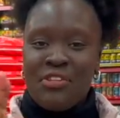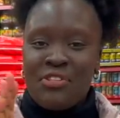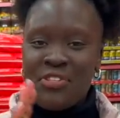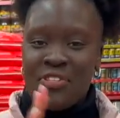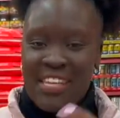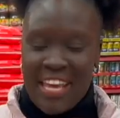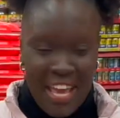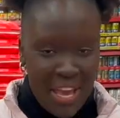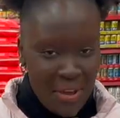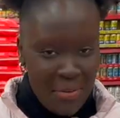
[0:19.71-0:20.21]

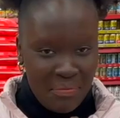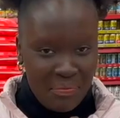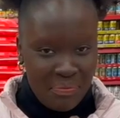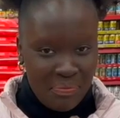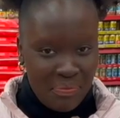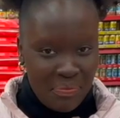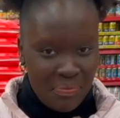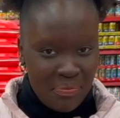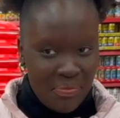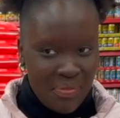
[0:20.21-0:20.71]
Today,
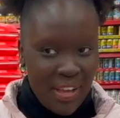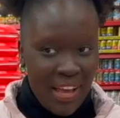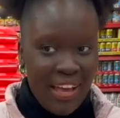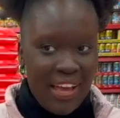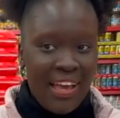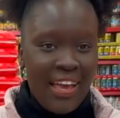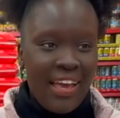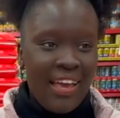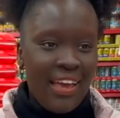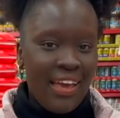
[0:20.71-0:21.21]

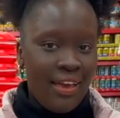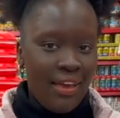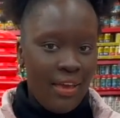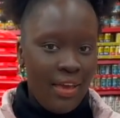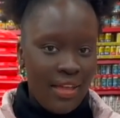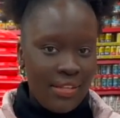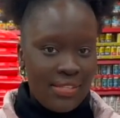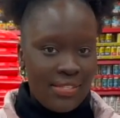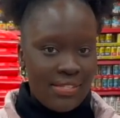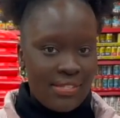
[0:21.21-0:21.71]

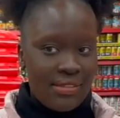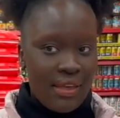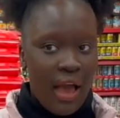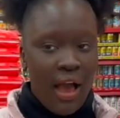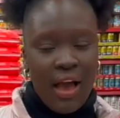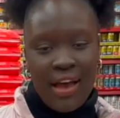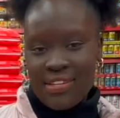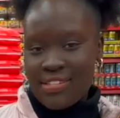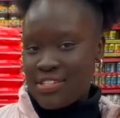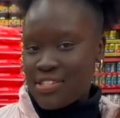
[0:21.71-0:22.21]
it's
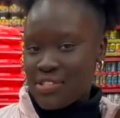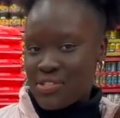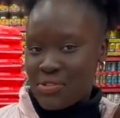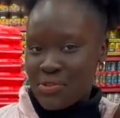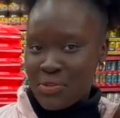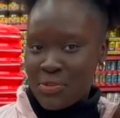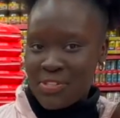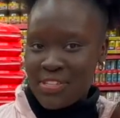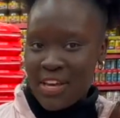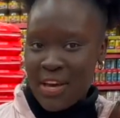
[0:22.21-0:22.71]
Auntie's
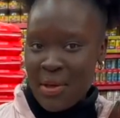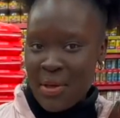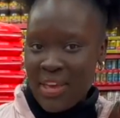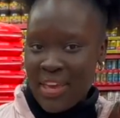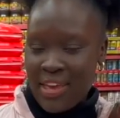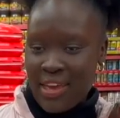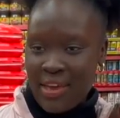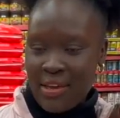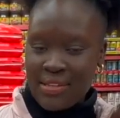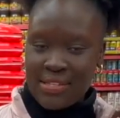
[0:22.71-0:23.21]
daughter
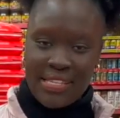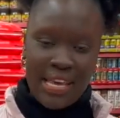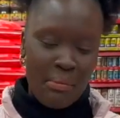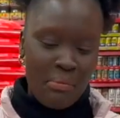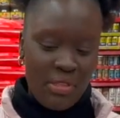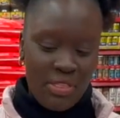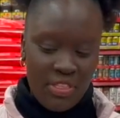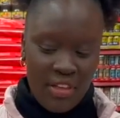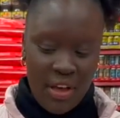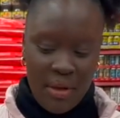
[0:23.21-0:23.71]
here,
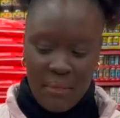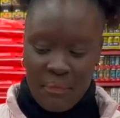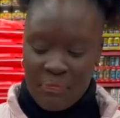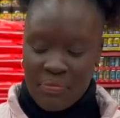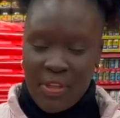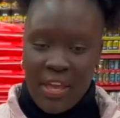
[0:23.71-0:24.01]
Tabitha,